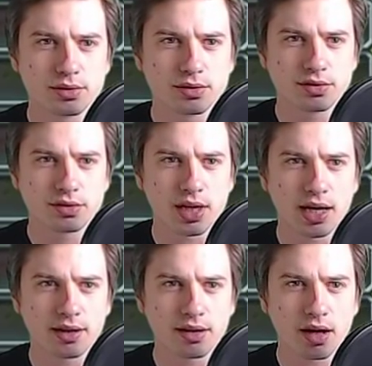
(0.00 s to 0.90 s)

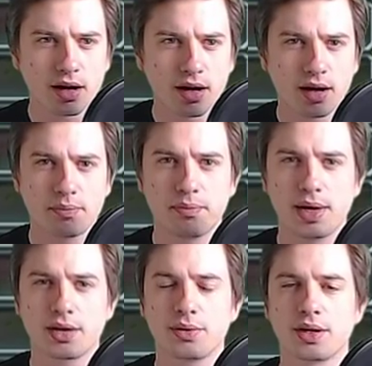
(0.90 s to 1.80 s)
stand up,
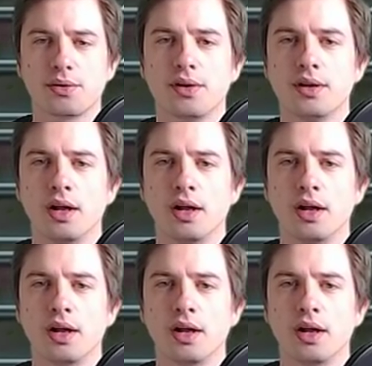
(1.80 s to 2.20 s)
back quick crawl.